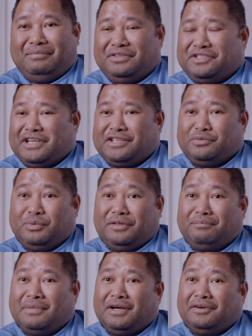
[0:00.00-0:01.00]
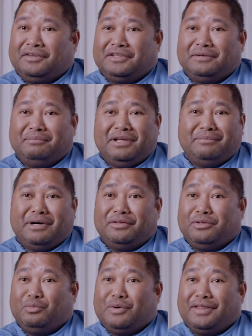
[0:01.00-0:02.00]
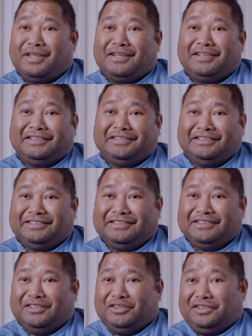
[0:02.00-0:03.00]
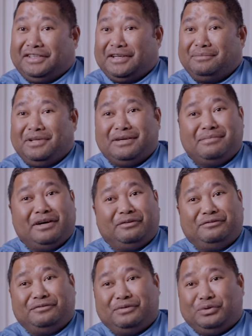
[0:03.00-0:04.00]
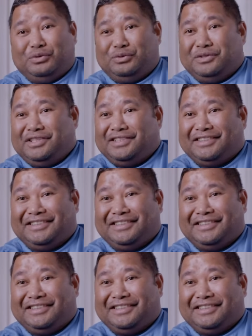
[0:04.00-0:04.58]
The chats with Margaret can be about the weather, or it can be about food.